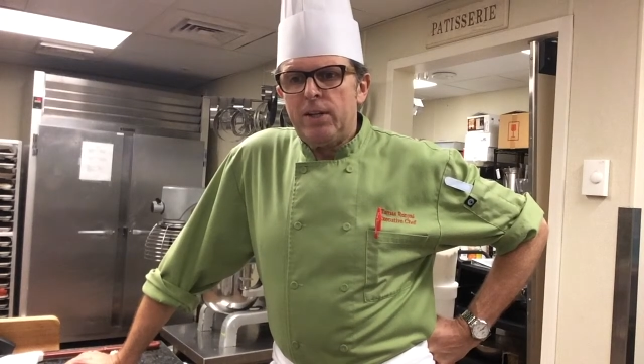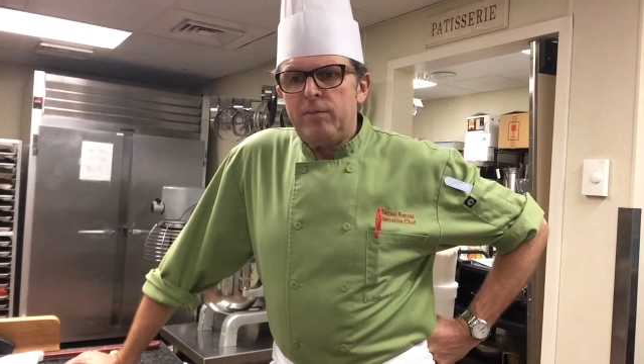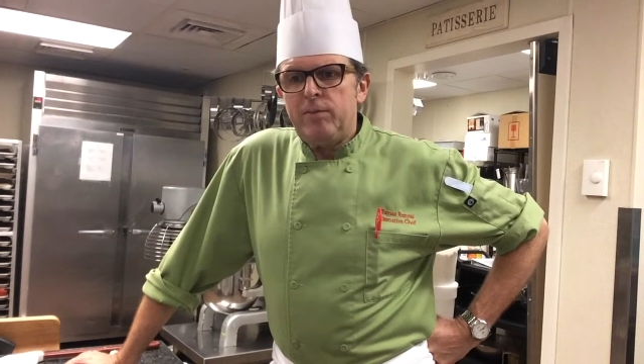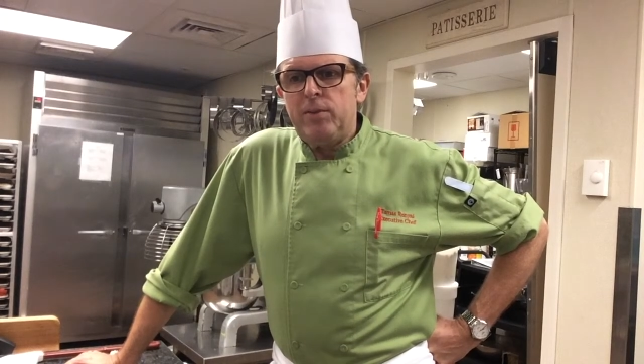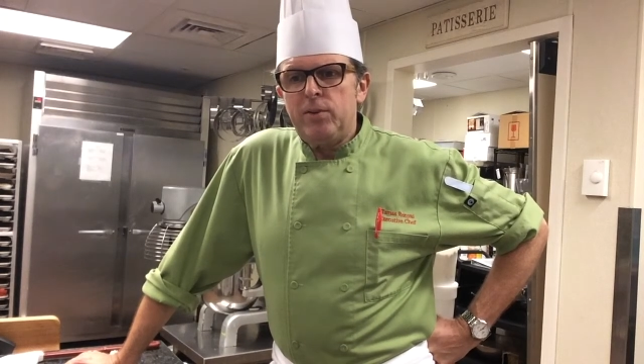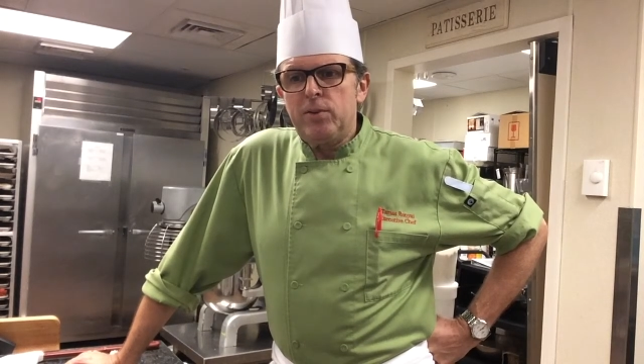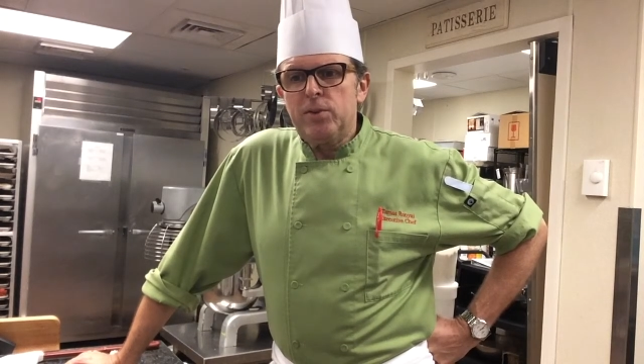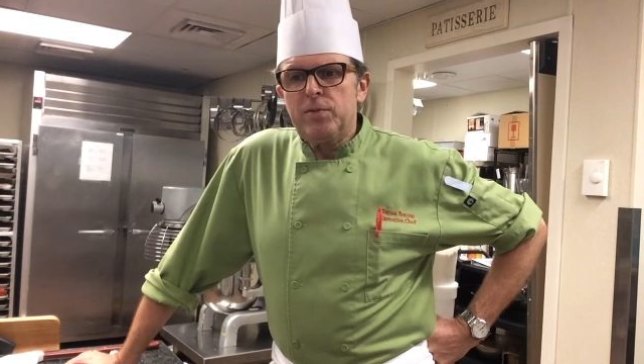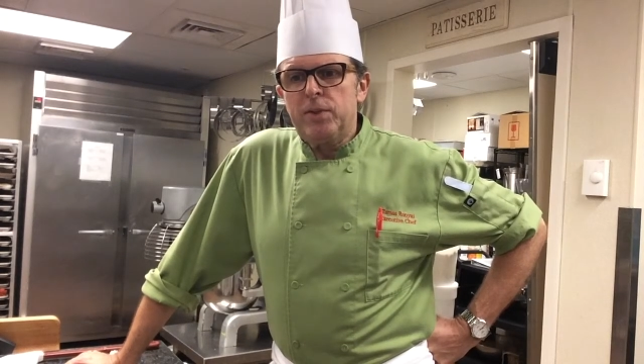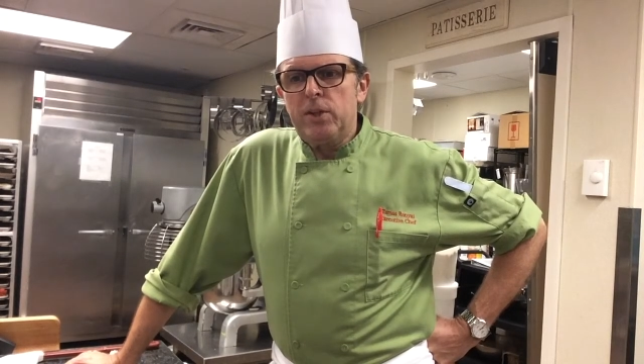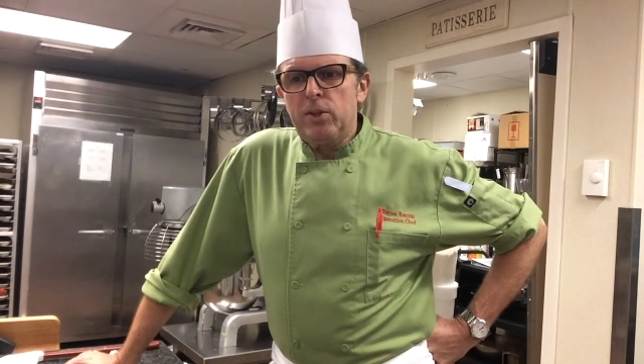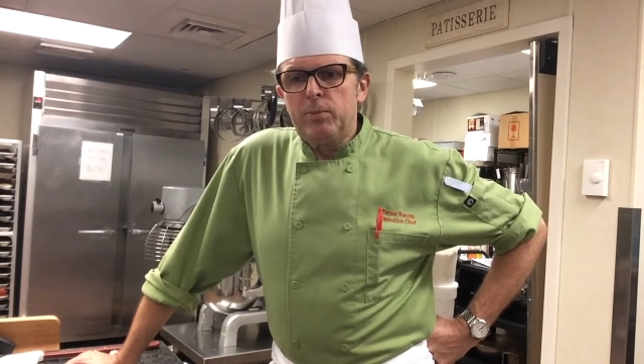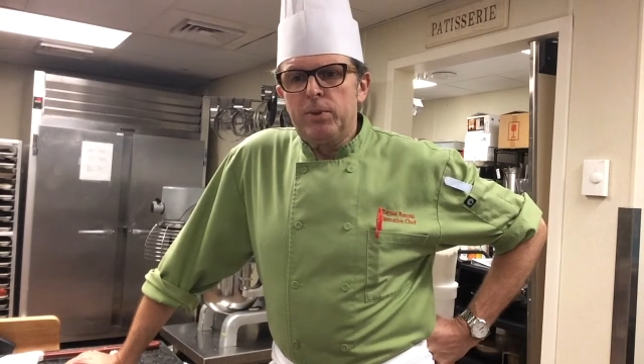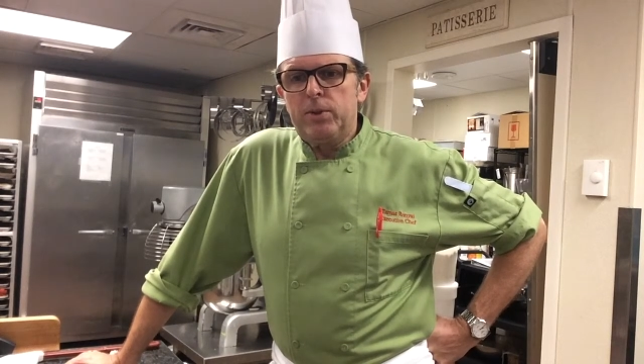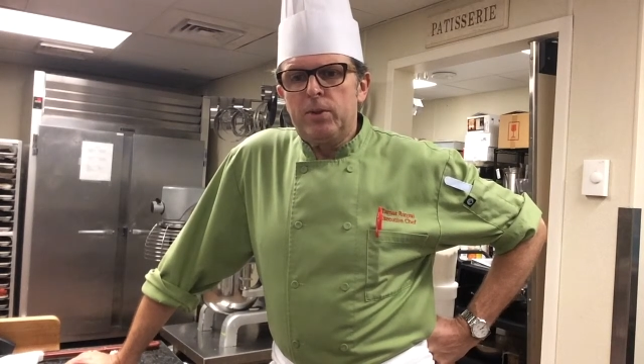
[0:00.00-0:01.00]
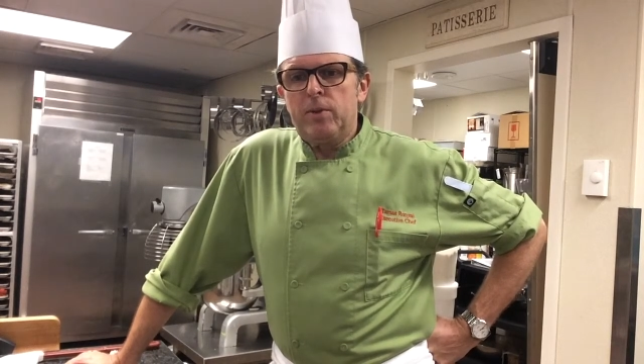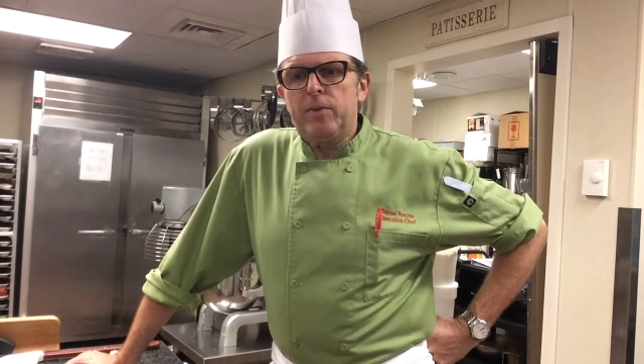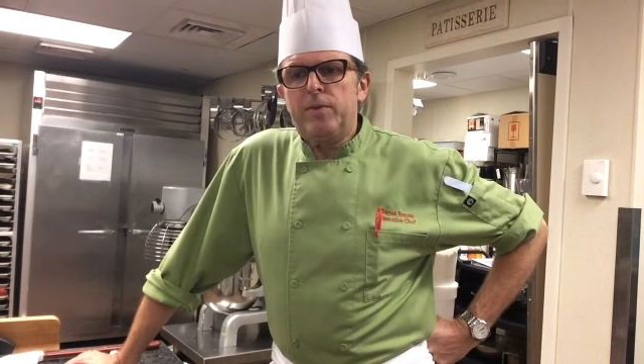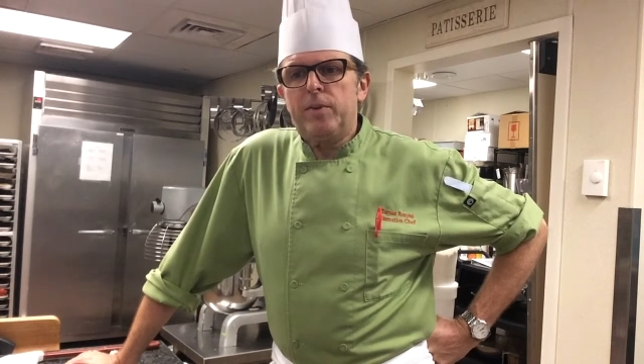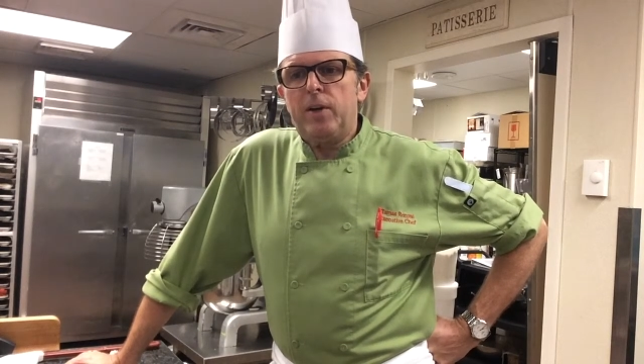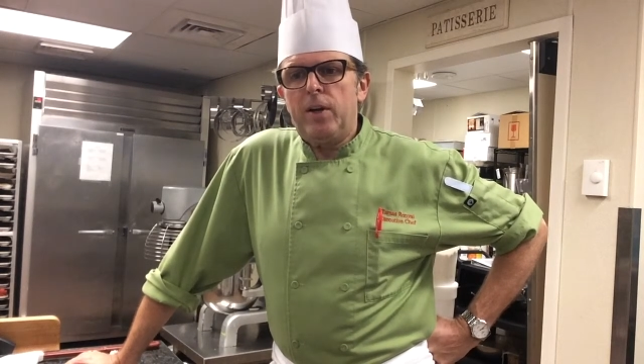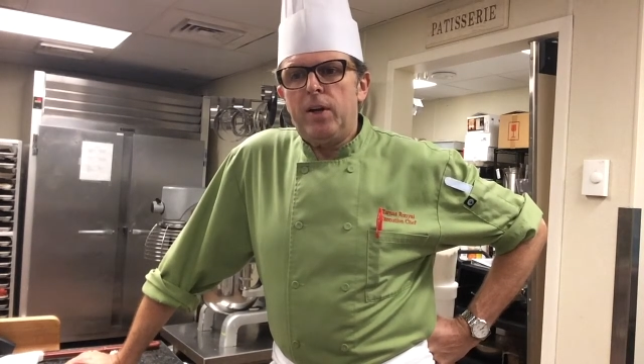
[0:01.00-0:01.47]
infused with a little bit
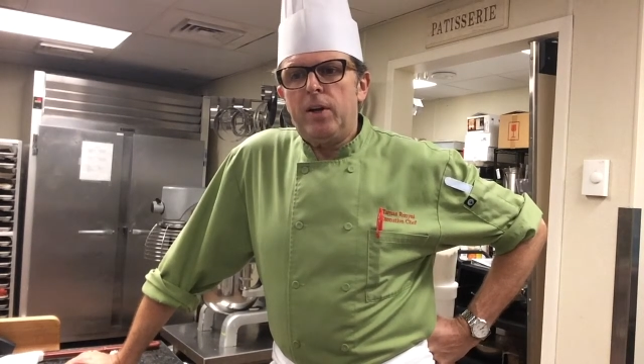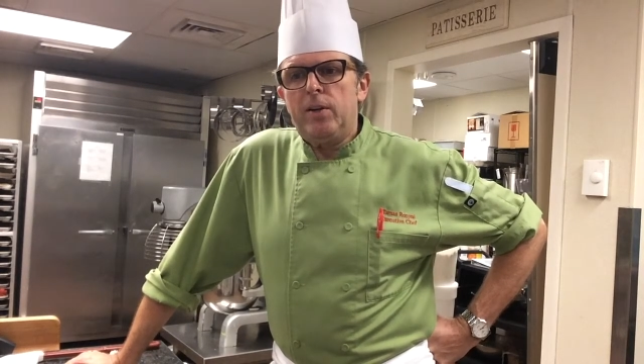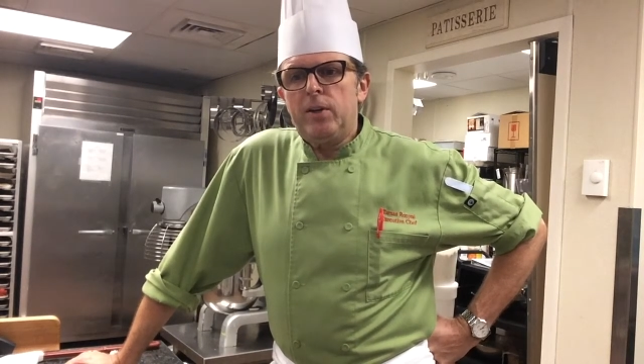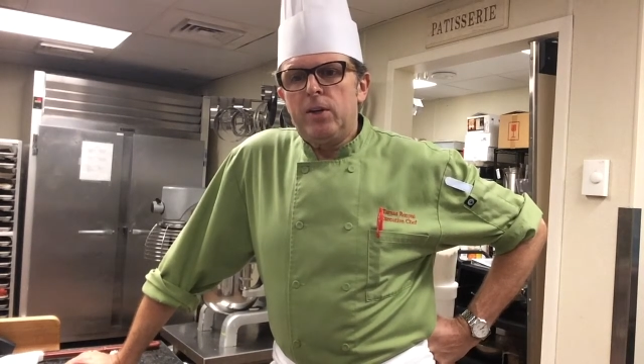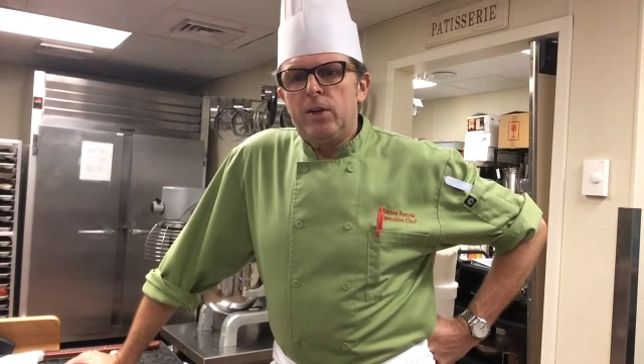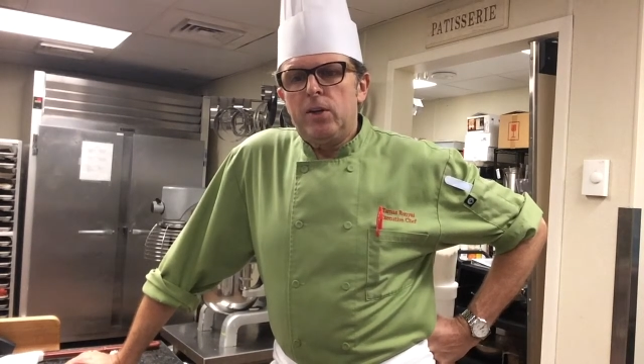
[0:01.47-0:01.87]
of